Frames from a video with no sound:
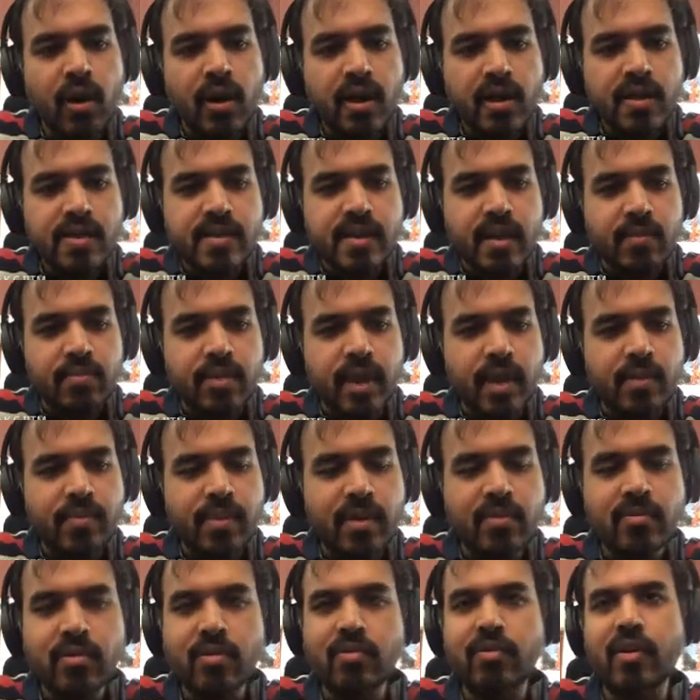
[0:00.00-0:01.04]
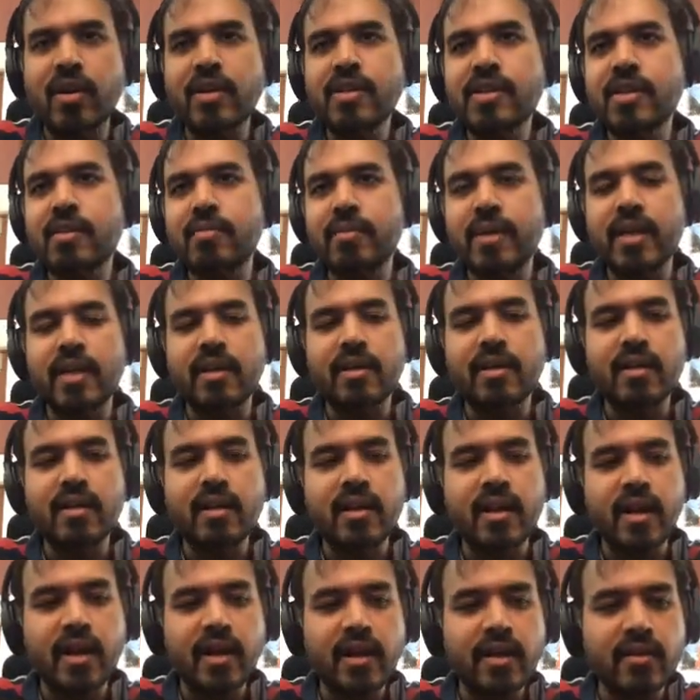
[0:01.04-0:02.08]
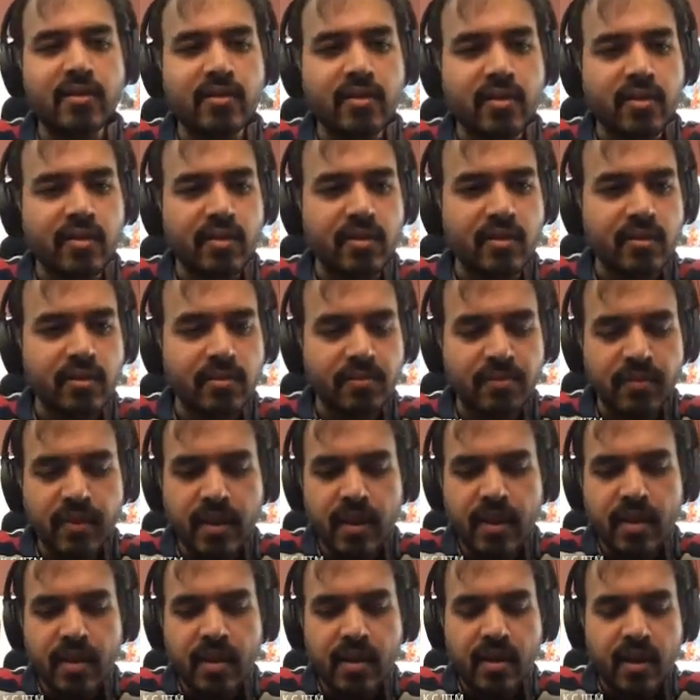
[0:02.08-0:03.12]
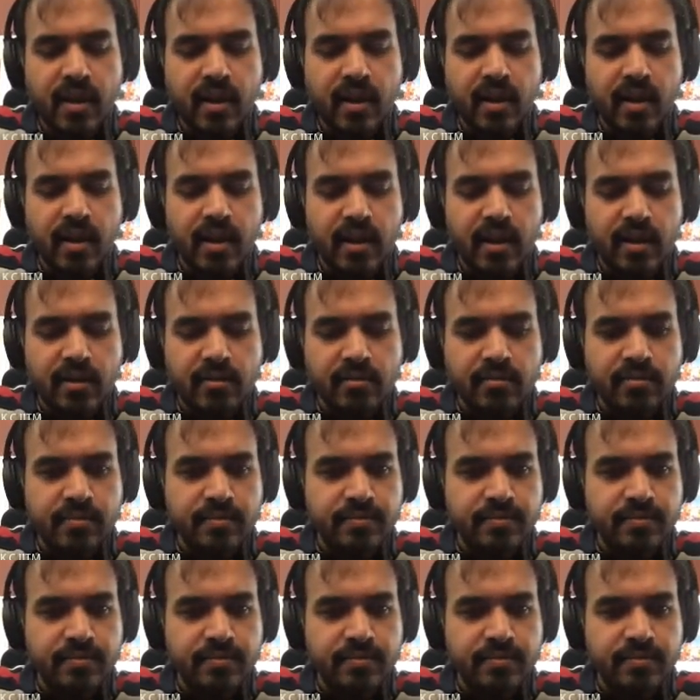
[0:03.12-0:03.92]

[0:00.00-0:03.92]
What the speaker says: does subtyping for function mean, right? So um,